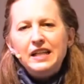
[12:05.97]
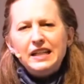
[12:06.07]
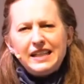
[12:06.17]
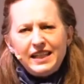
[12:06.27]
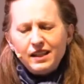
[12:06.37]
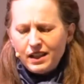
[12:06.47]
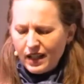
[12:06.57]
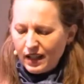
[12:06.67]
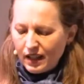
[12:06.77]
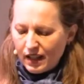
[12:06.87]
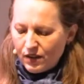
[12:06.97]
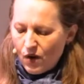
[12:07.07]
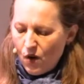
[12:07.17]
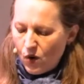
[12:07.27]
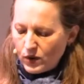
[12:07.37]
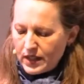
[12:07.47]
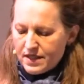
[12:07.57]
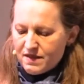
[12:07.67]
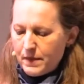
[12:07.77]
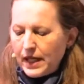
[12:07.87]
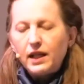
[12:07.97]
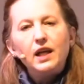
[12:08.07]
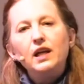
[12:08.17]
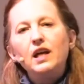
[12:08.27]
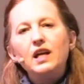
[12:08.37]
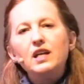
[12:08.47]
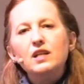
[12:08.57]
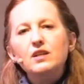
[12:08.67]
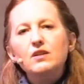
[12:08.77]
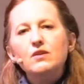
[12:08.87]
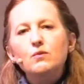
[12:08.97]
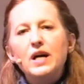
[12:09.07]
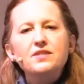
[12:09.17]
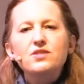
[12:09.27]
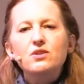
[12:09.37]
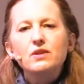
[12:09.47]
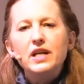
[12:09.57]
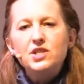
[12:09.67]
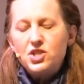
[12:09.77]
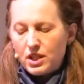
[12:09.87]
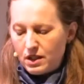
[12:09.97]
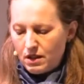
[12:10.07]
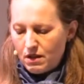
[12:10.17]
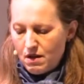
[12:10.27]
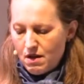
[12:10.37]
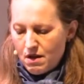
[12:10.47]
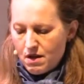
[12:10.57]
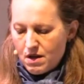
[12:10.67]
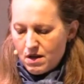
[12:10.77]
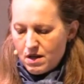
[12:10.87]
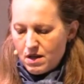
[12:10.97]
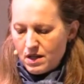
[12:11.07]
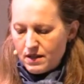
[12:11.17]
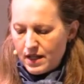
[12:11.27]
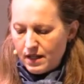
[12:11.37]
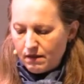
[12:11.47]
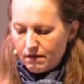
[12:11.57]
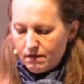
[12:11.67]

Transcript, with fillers: healing and wholeness making and restoration. Isn't it?